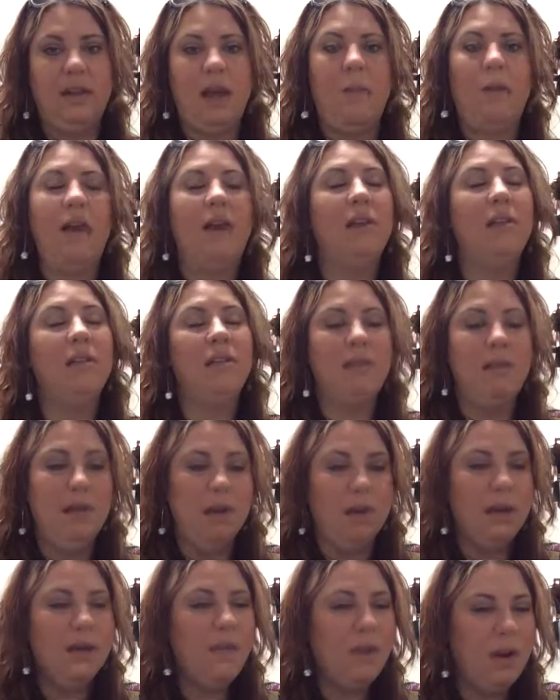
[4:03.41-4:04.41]
That way your
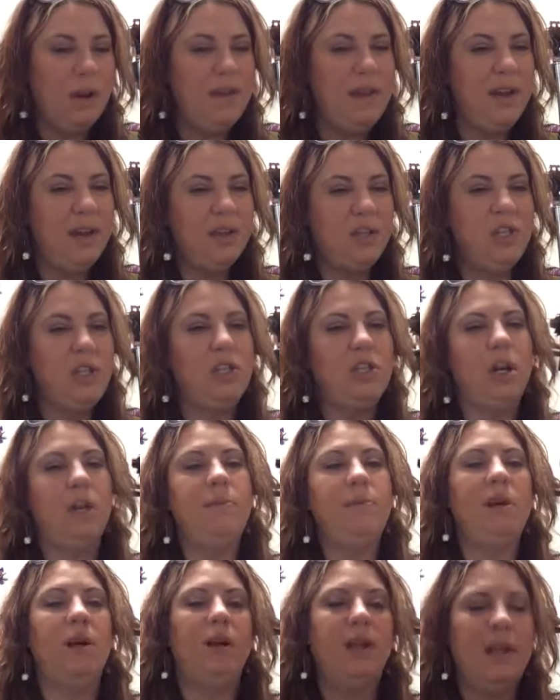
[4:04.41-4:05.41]
fourth finger G
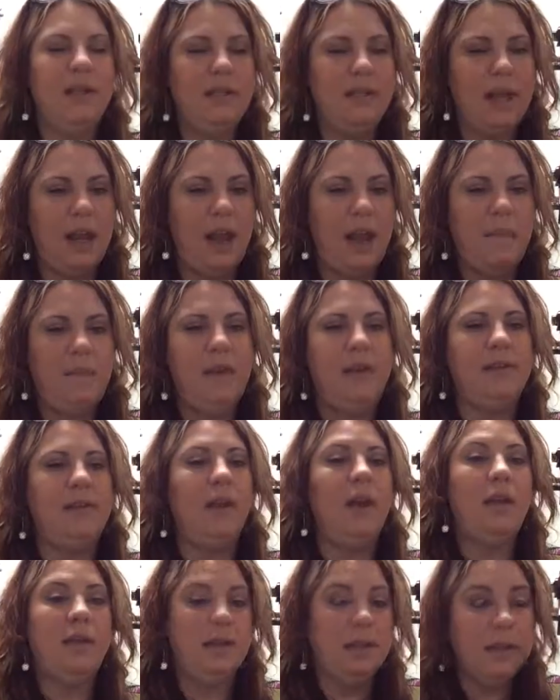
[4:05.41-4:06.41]
sharp's already set up, and it's
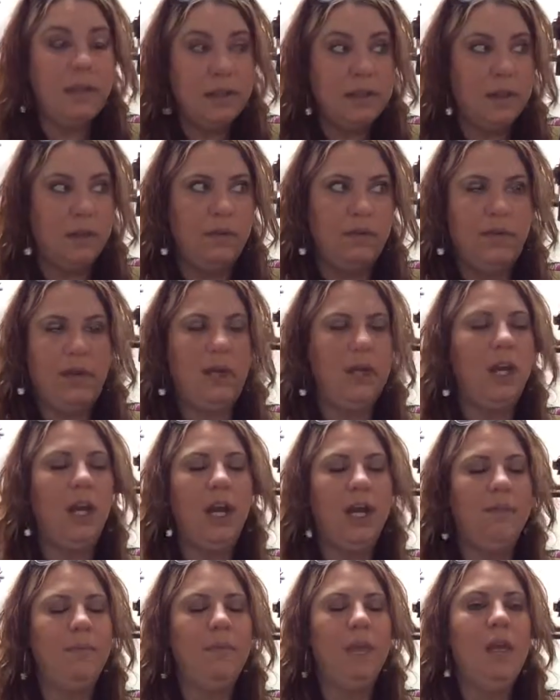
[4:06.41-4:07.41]
its own
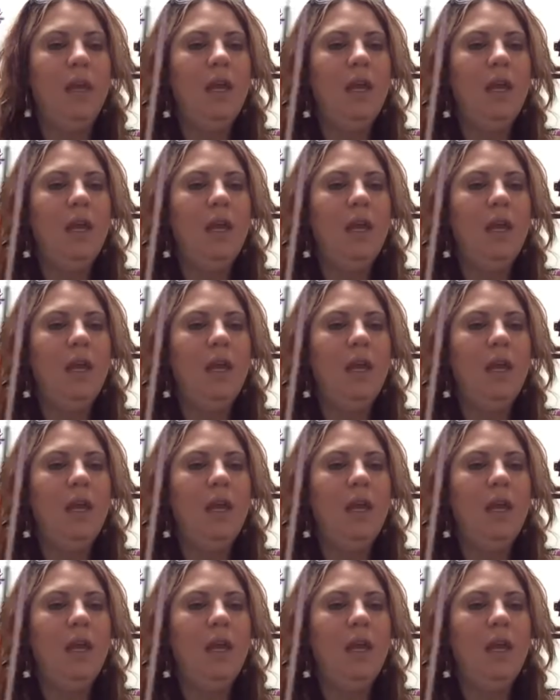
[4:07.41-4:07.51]
fingering.